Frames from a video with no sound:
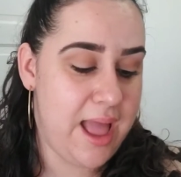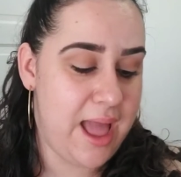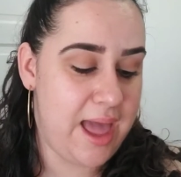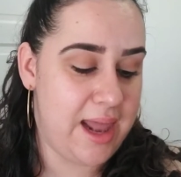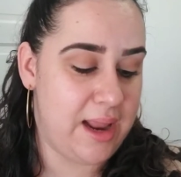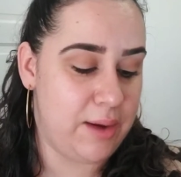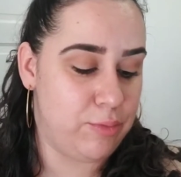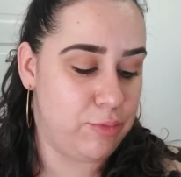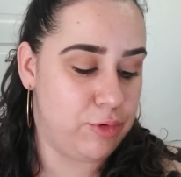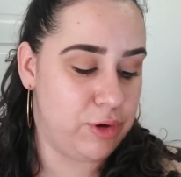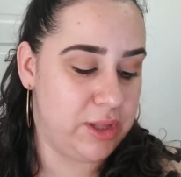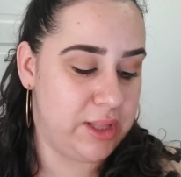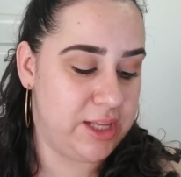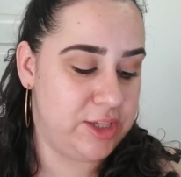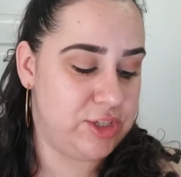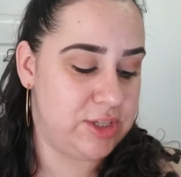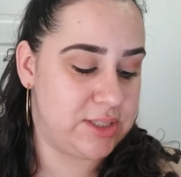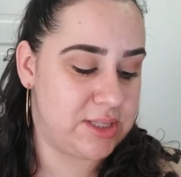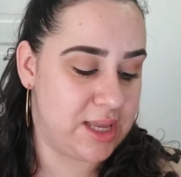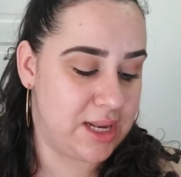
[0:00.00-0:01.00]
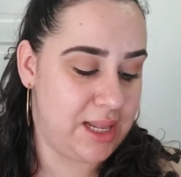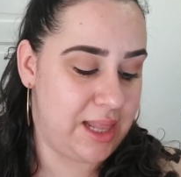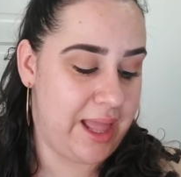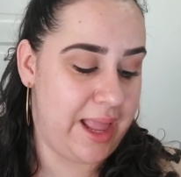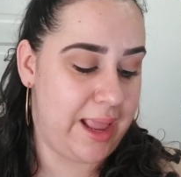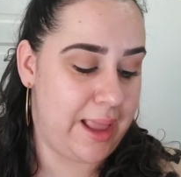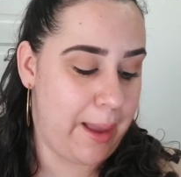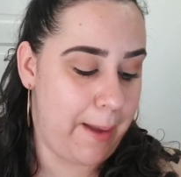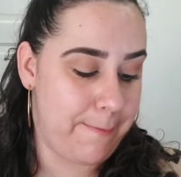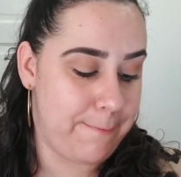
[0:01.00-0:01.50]
and I'm really just gonna
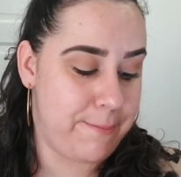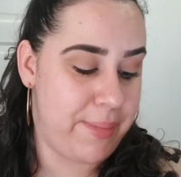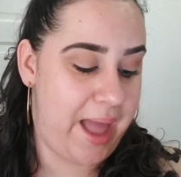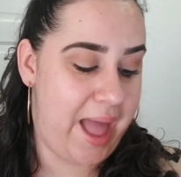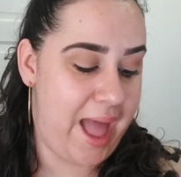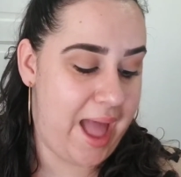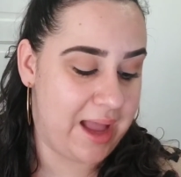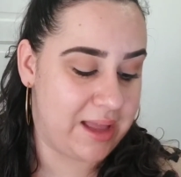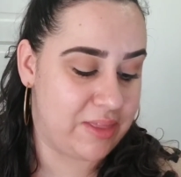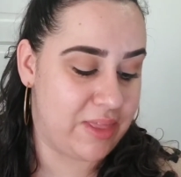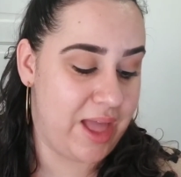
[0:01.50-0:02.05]
like pack